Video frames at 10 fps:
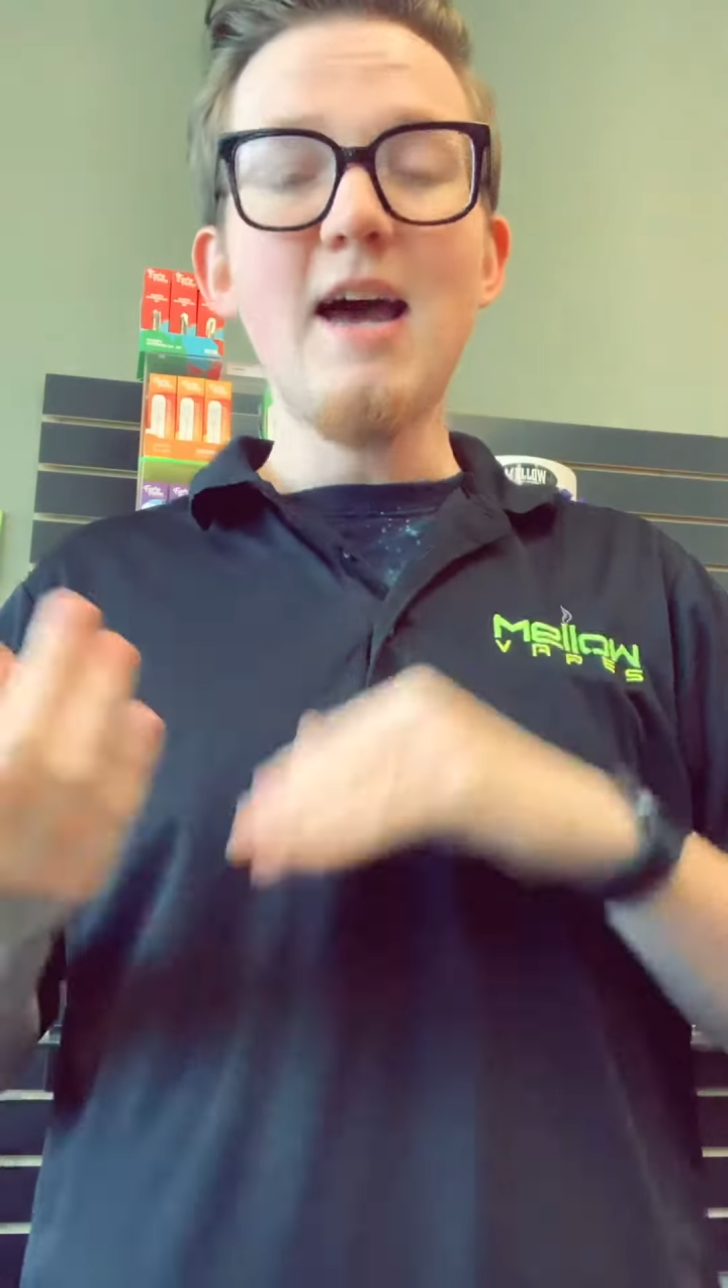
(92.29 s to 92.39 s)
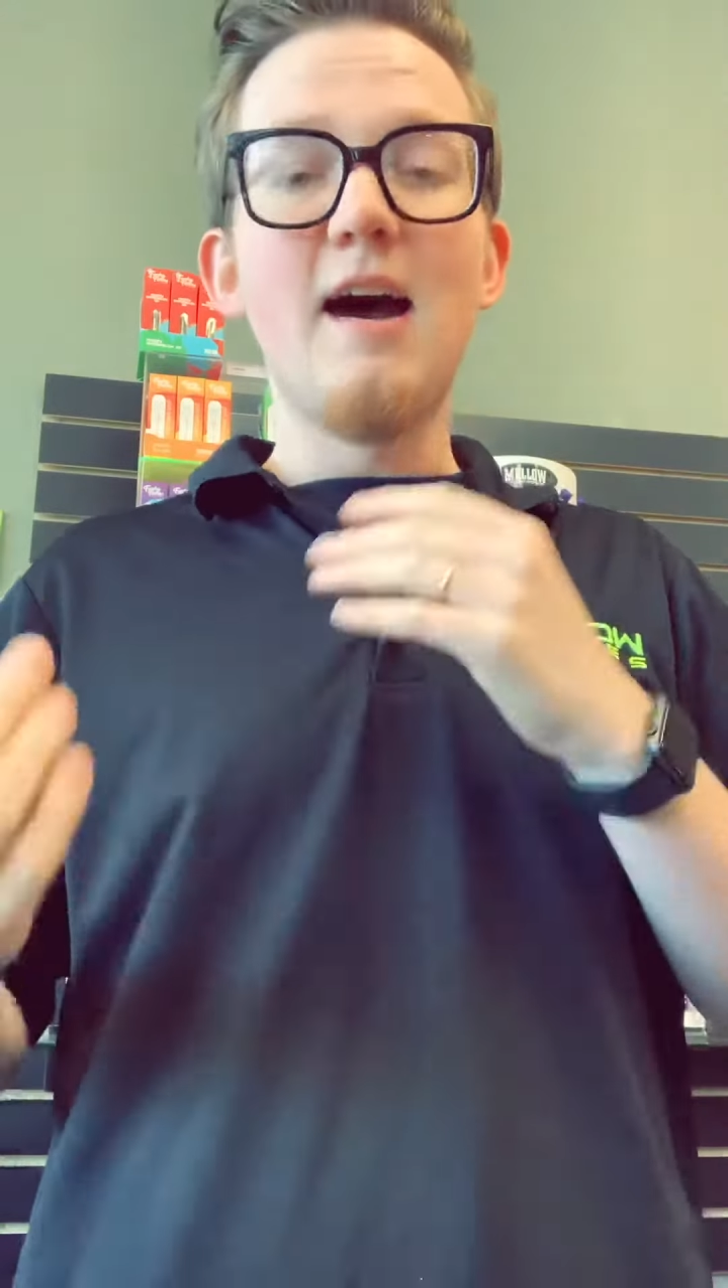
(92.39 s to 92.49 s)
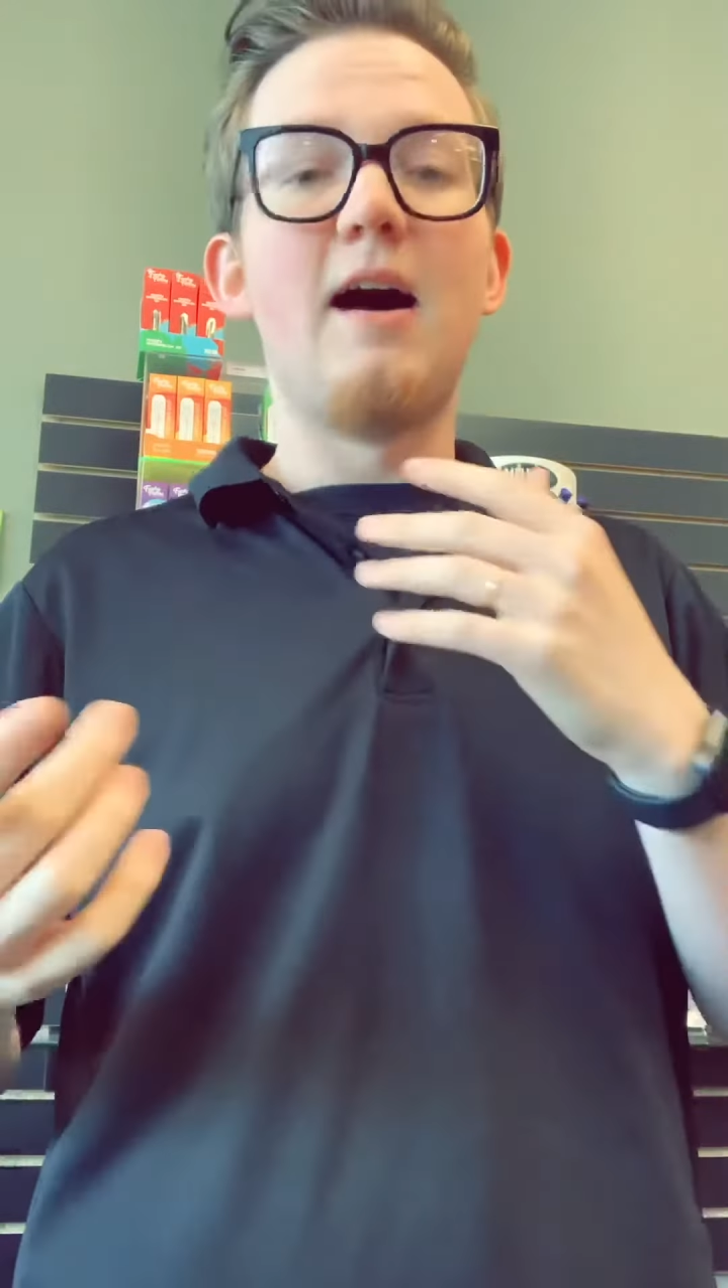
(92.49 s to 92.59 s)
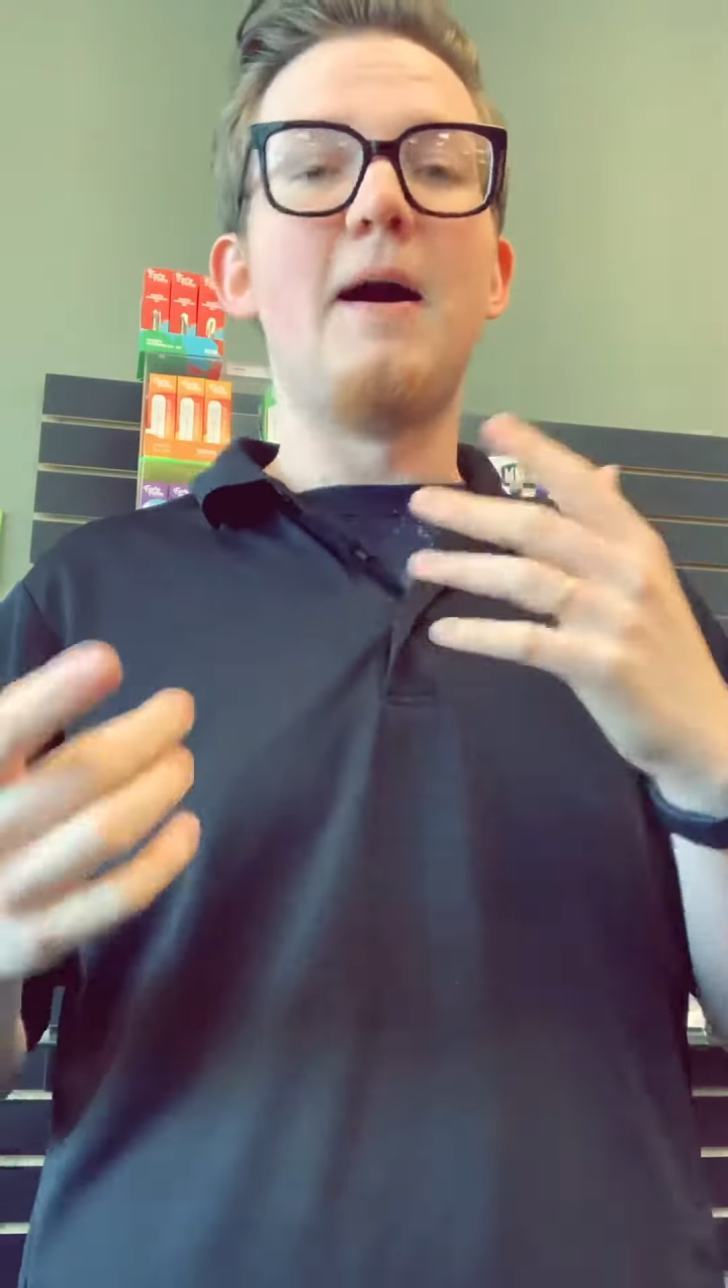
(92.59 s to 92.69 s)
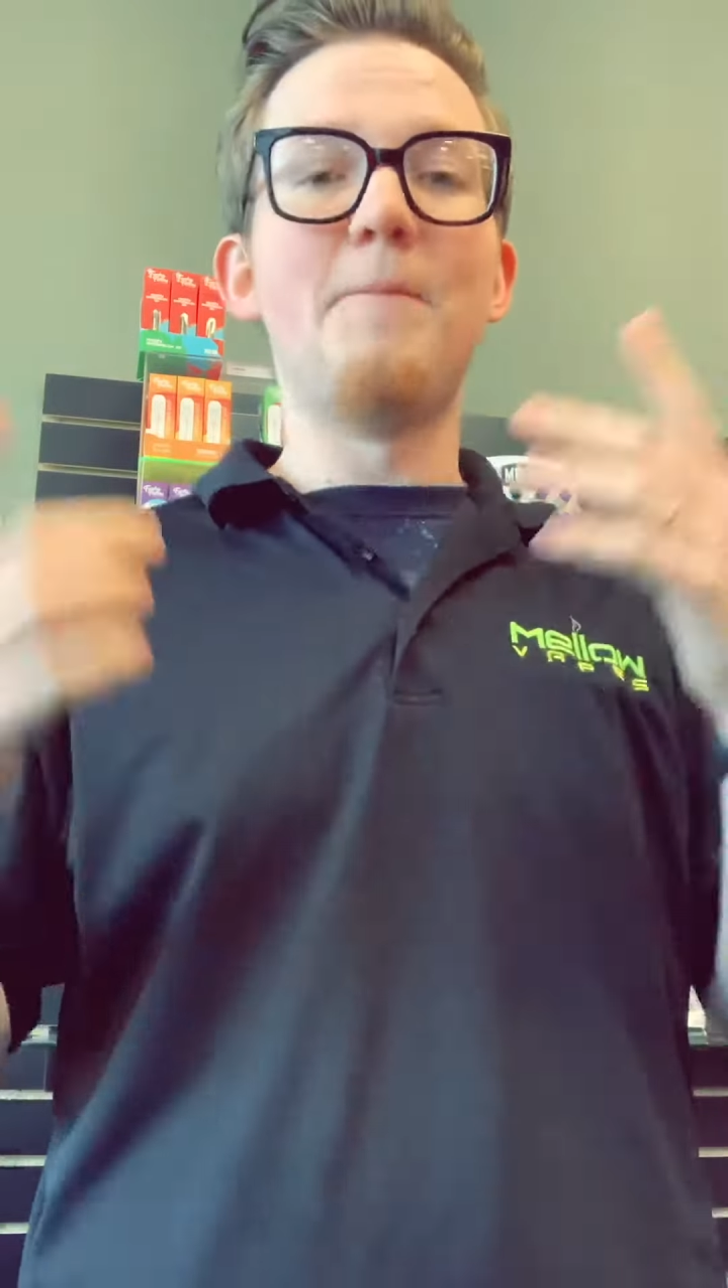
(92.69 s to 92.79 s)

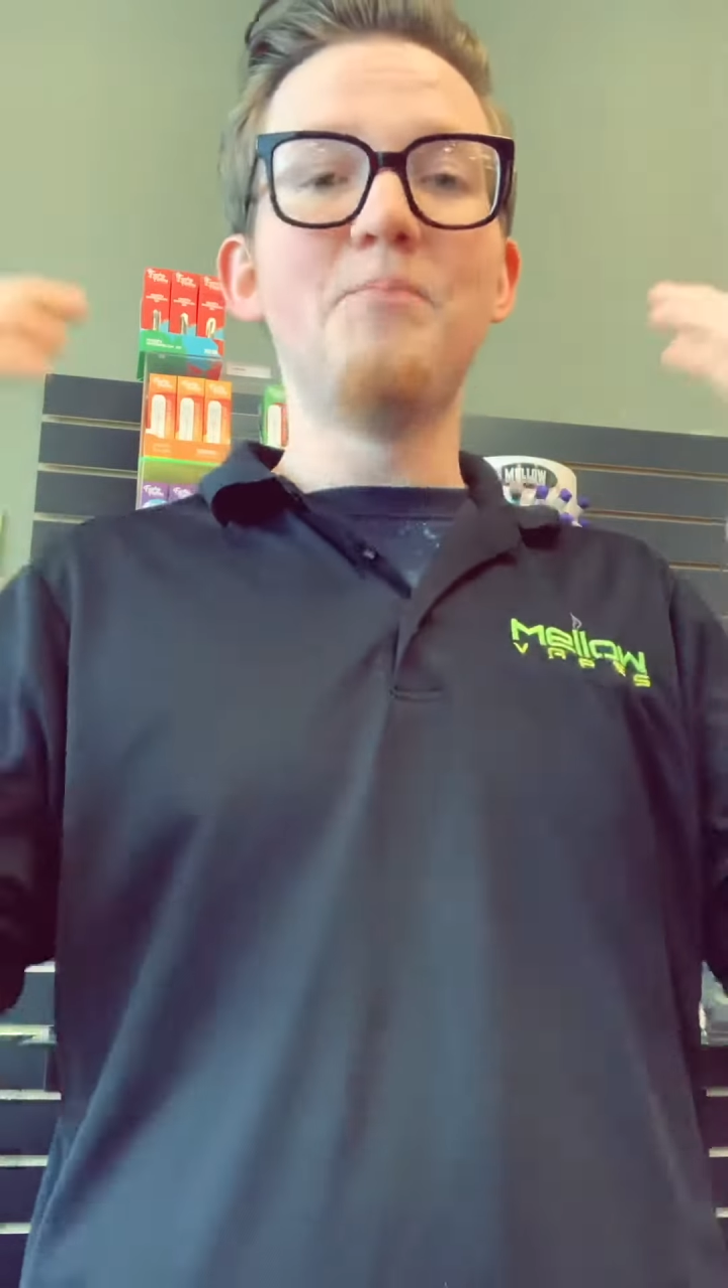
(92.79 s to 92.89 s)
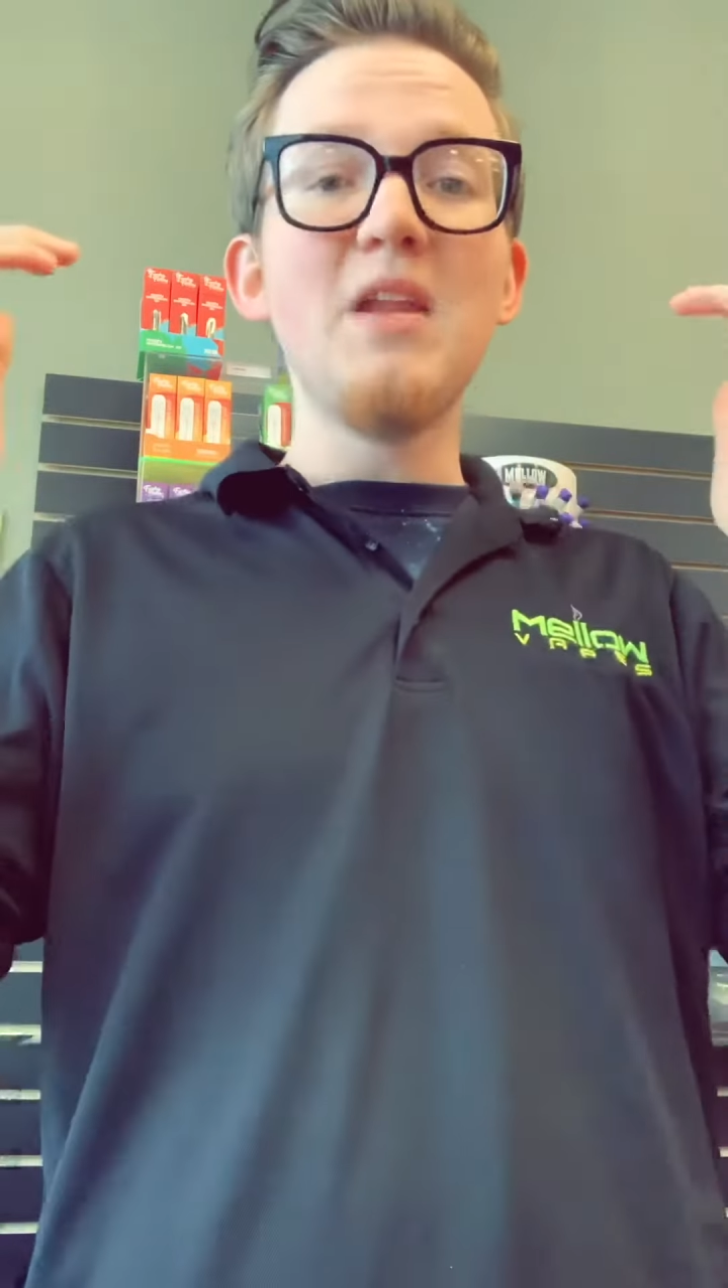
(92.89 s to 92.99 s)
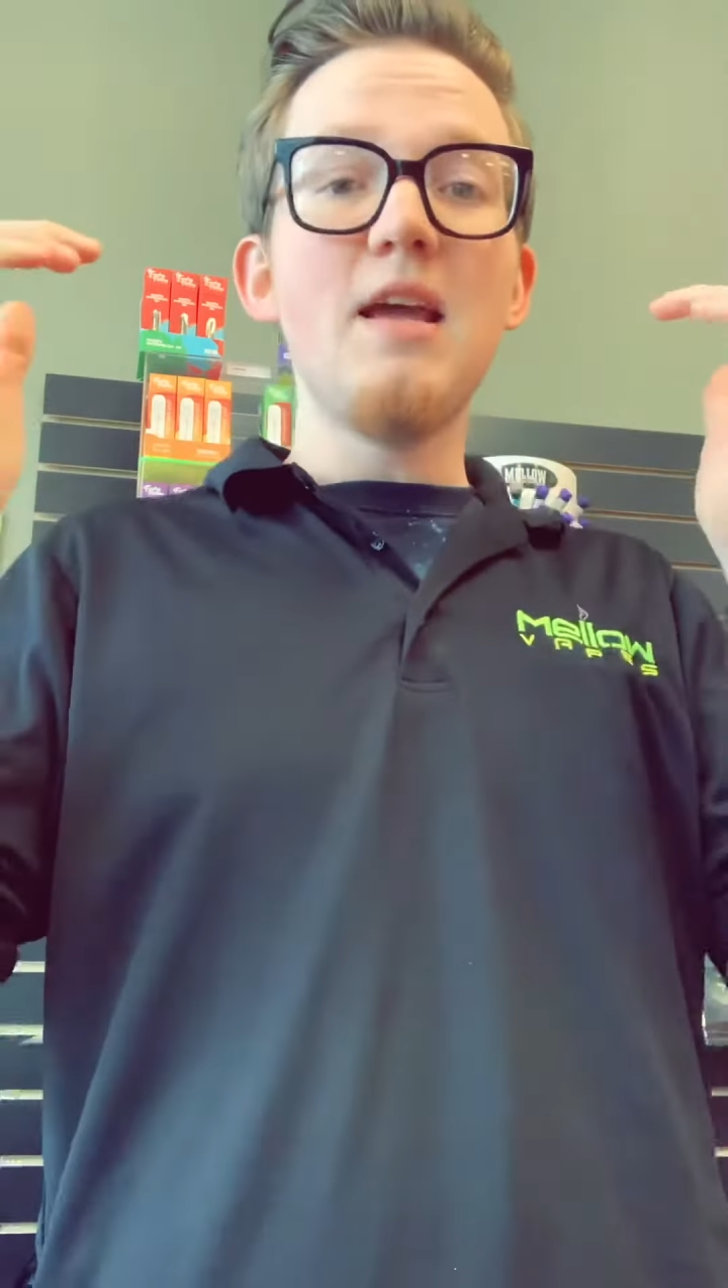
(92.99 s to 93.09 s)
Um,